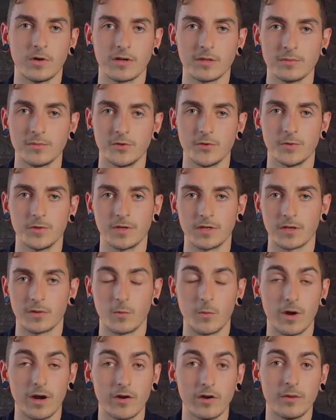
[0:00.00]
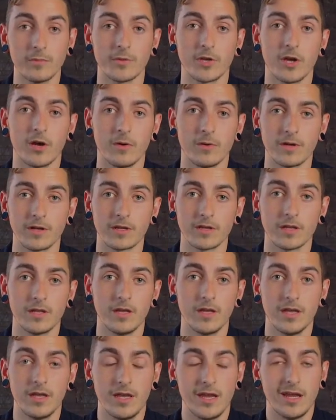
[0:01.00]
what I'm doing, where I'm going.
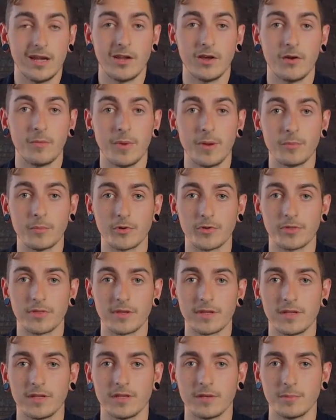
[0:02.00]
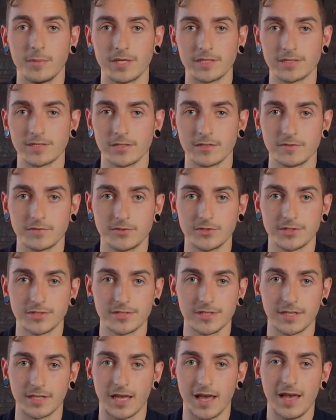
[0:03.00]
And I remember thinking to myself,
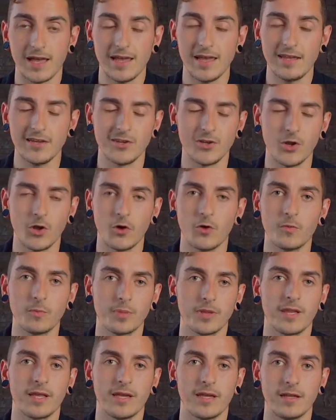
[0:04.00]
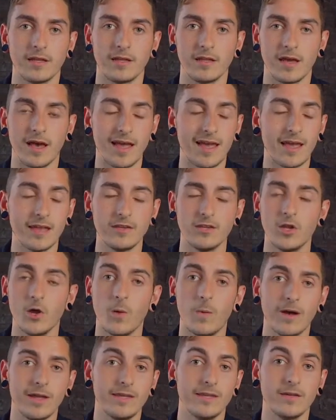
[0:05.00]
just like, I had no plan. I had
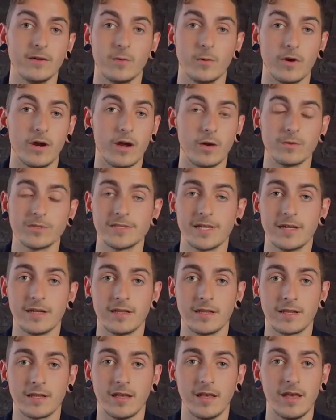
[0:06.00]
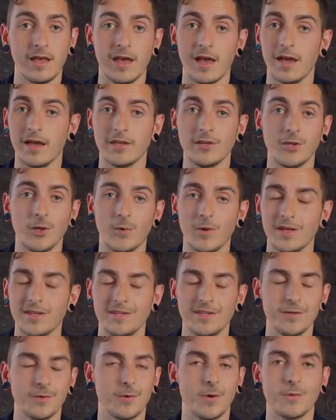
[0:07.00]
no idea where I was heading. I had no
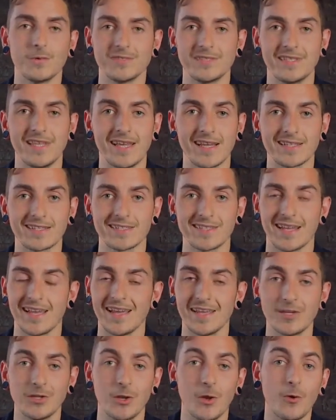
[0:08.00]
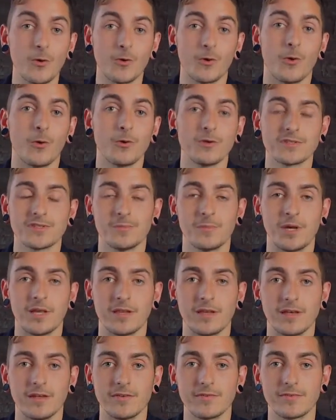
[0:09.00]
idea what was next. I had no goals in my
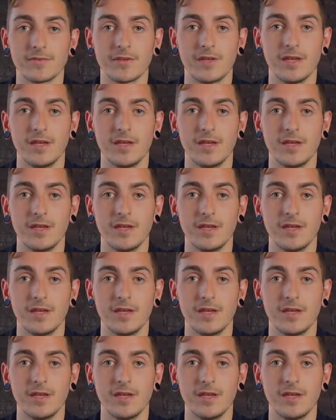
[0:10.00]
life.